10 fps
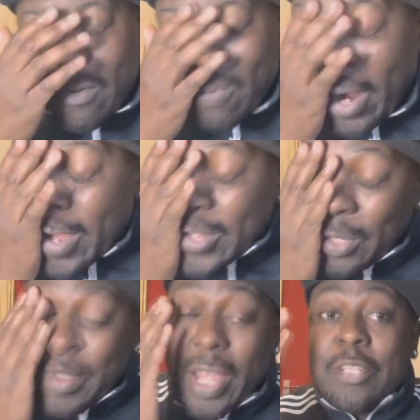right?
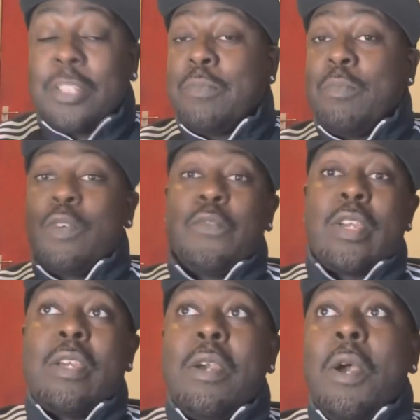So, yeah, so this
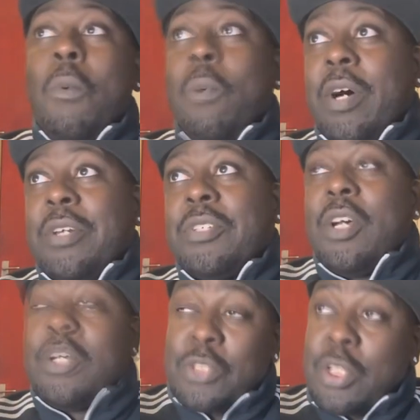movie was
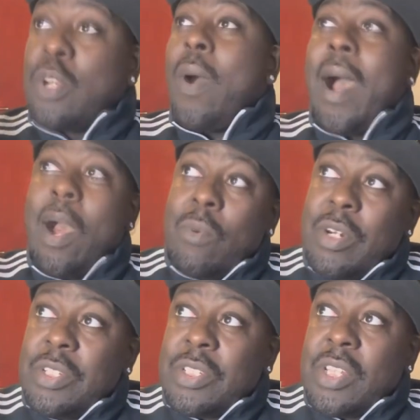2
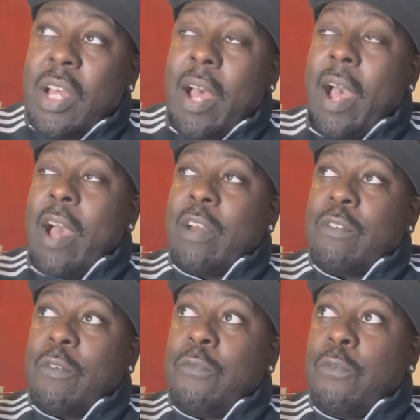hours
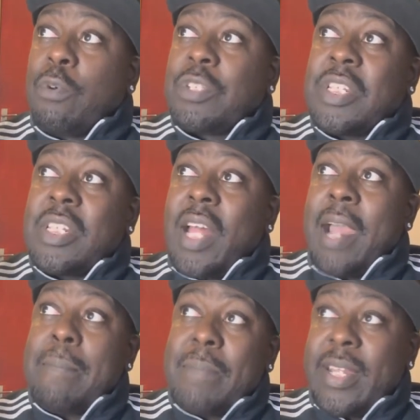and
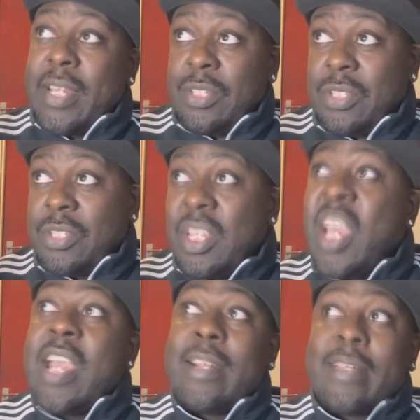49 minutes.
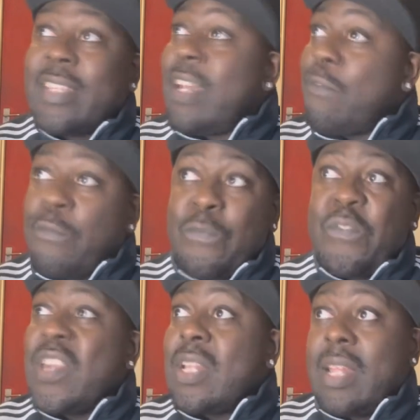It didn't
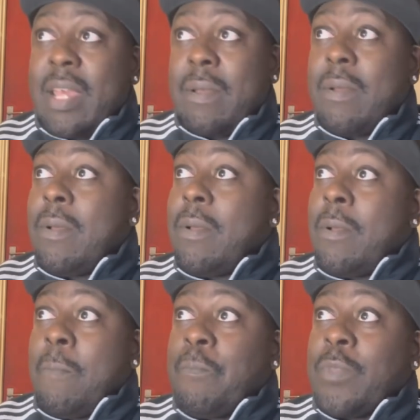feel it,
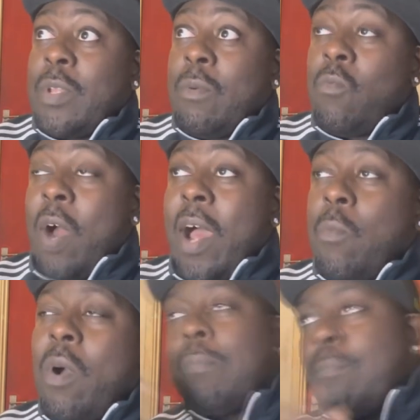
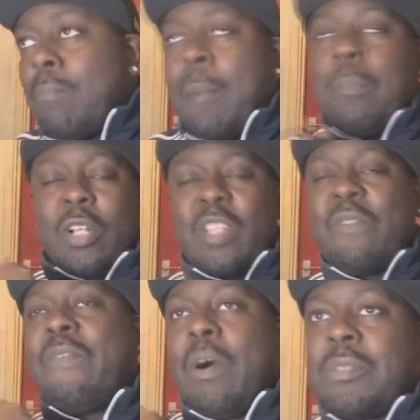right? Well, my body
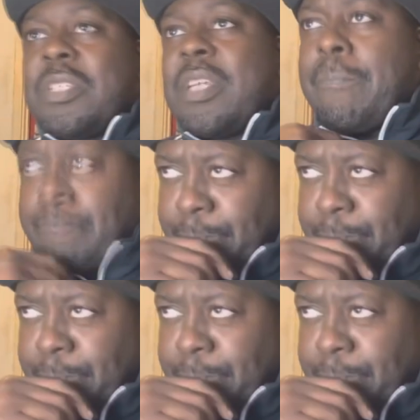felt it,